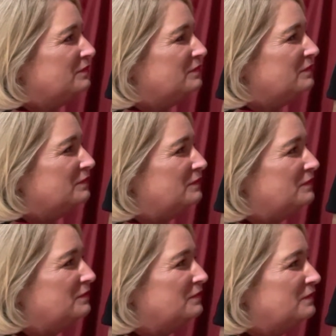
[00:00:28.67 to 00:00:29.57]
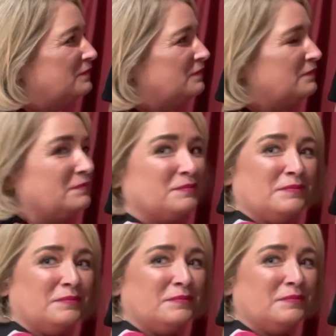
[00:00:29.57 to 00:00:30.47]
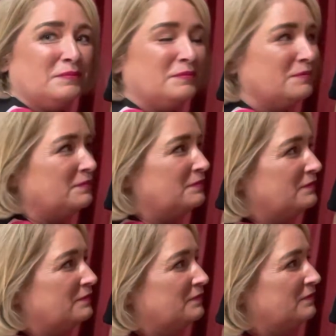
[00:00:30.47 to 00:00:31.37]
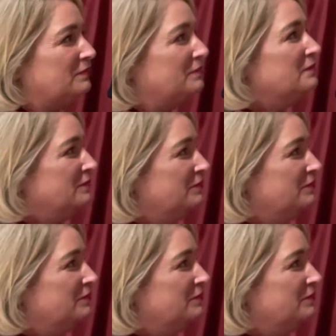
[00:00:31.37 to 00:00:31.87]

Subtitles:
(silent)